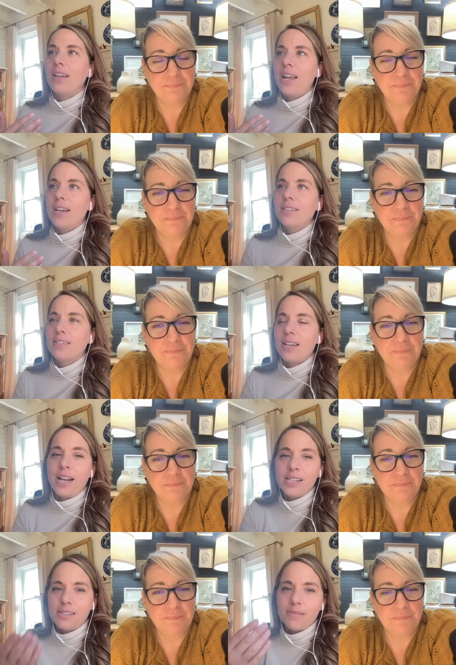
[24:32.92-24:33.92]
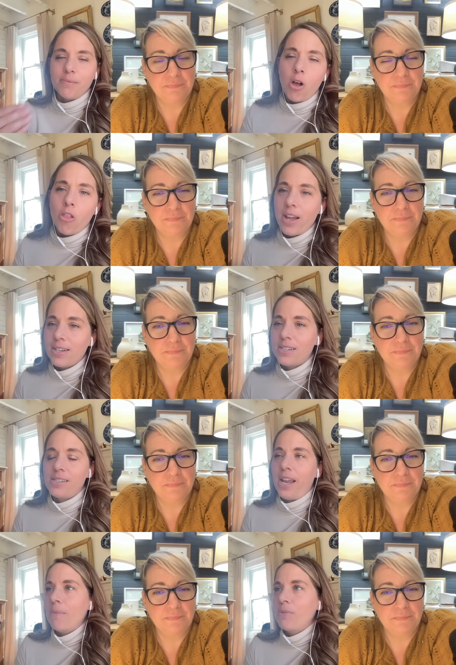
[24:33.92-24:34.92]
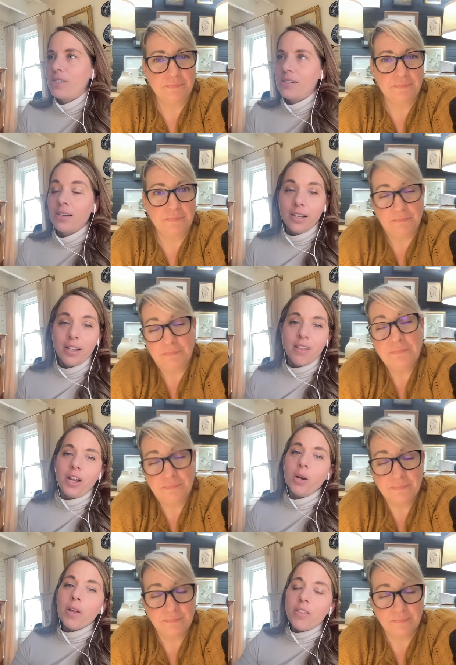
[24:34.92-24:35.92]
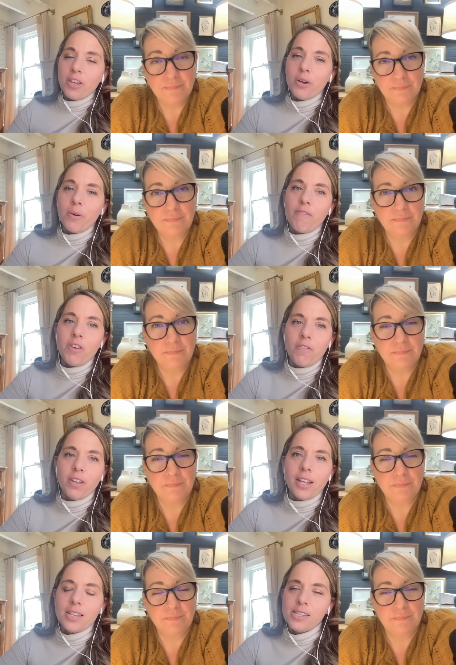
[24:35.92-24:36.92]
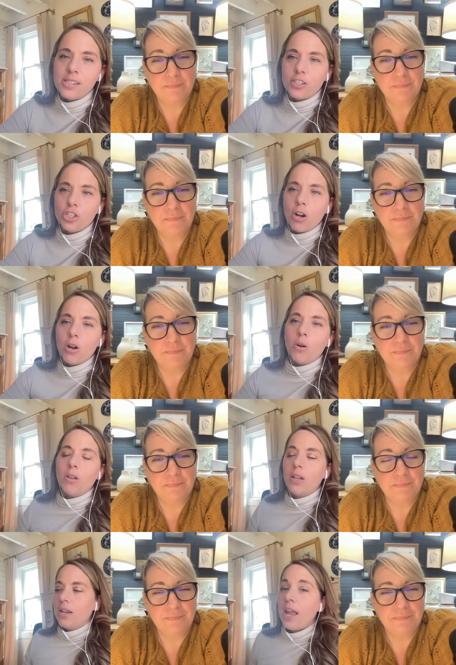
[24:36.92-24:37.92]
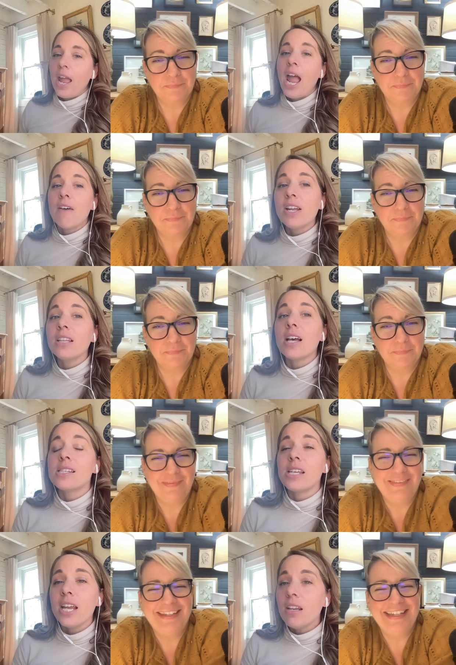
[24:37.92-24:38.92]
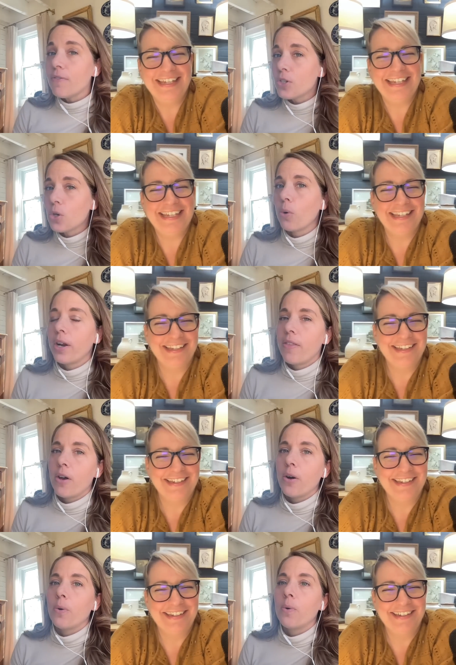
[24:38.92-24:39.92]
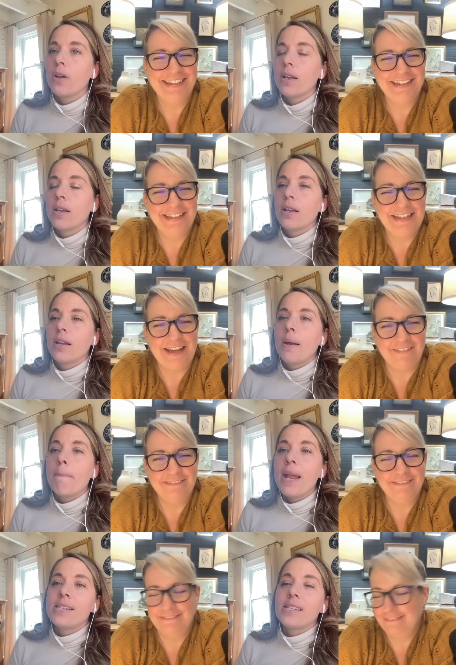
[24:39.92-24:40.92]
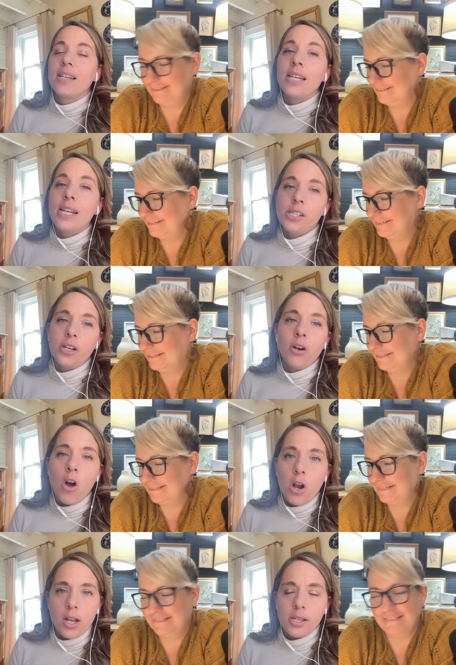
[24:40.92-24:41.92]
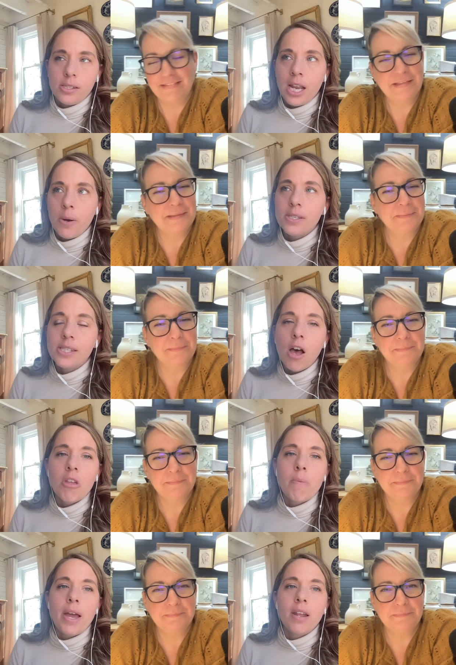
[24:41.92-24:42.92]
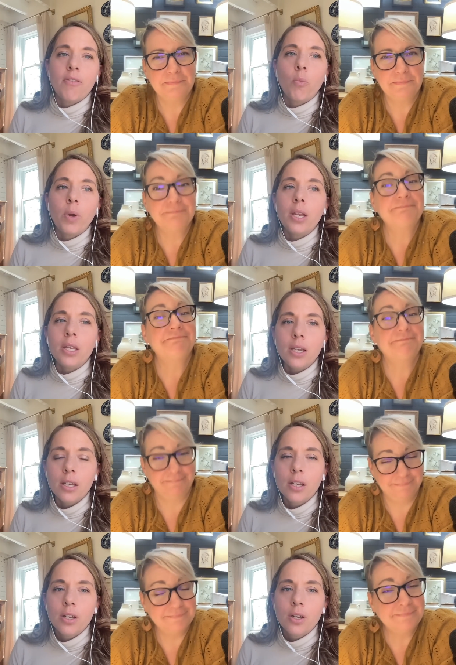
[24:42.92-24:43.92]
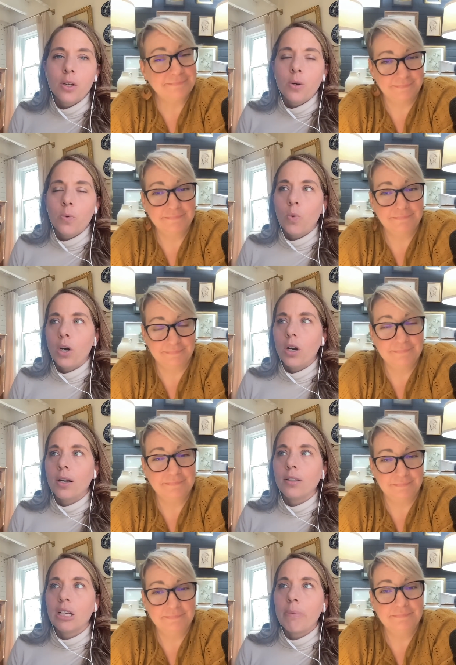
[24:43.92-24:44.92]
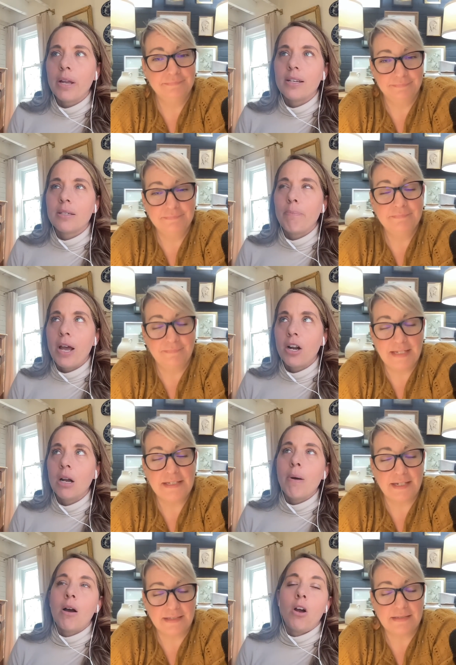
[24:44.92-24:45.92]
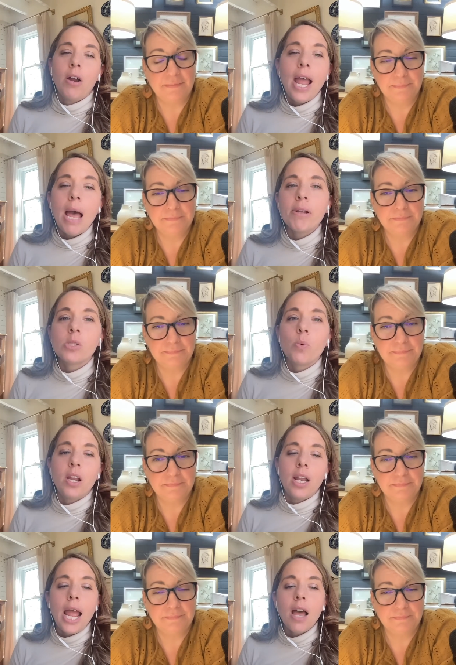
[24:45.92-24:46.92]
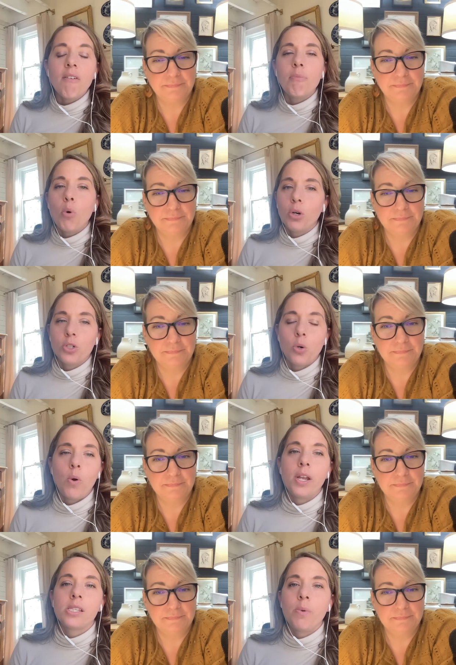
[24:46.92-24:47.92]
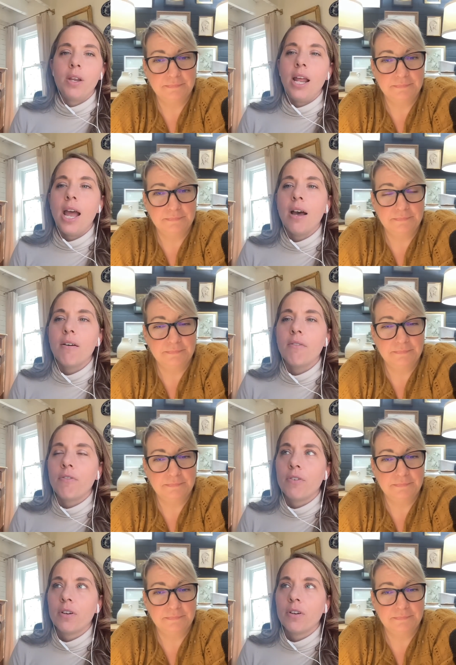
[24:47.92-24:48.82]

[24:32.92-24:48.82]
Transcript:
Speaker 1: and I guess all that to say I'm just there with you if you feel like this is a struggle. Having less inventory though makes it easier on us. I always tell them that if we were a little bit better about our habits, we could have more toys, we could have